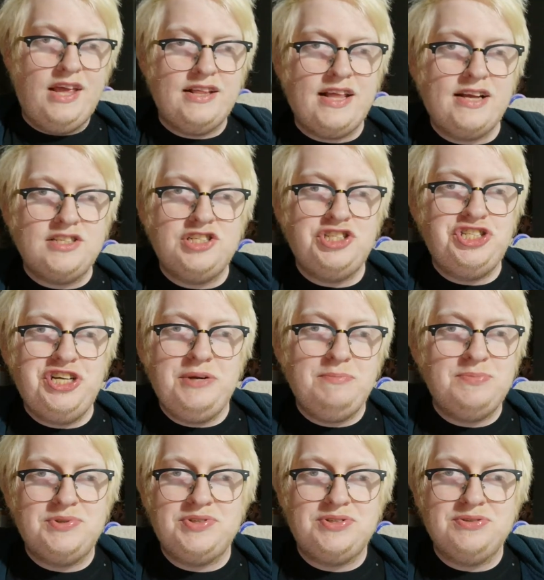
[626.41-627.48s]
That's
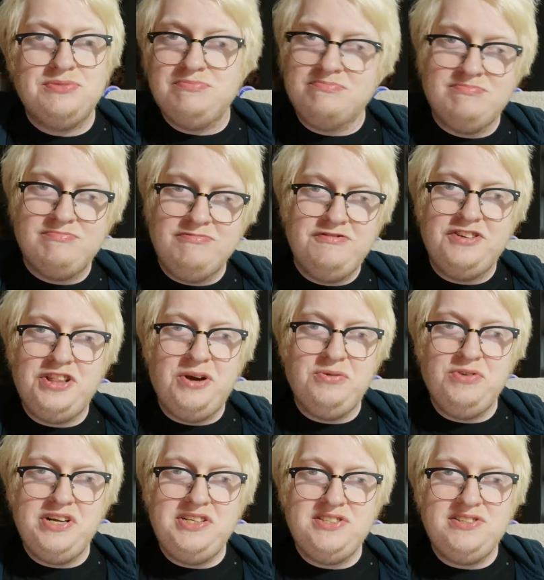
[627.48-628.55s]
chips for no
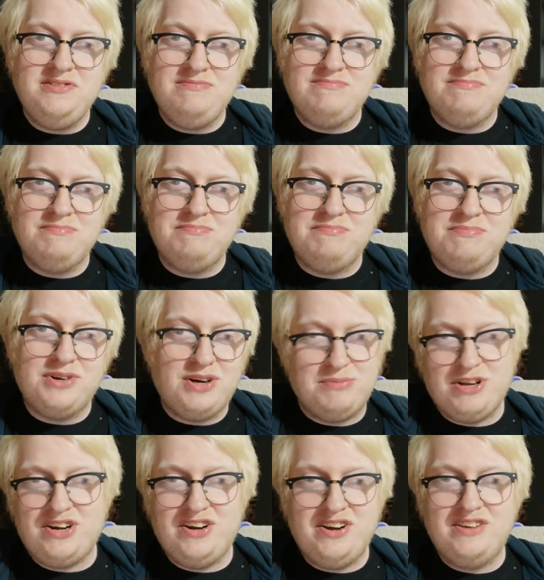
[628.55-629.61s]
reason, but I'm
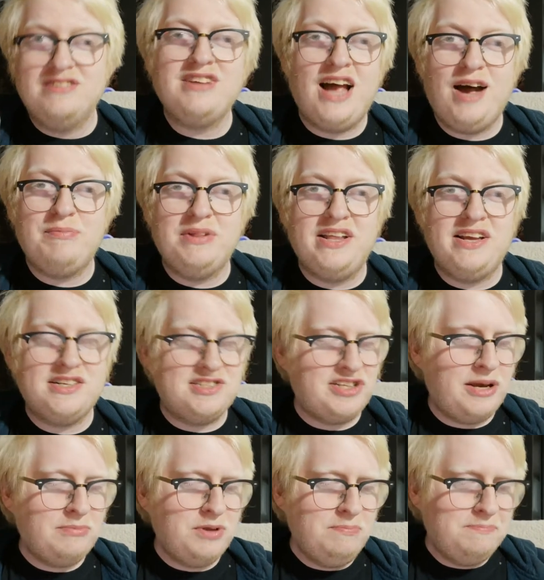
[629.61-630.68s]
going to happily
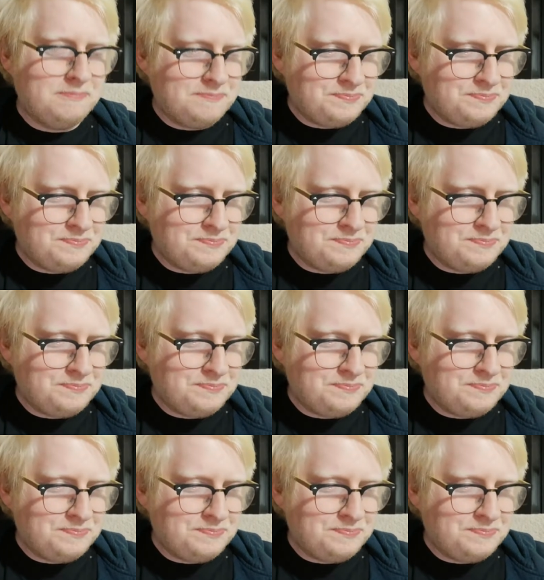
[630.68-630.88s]
accept them.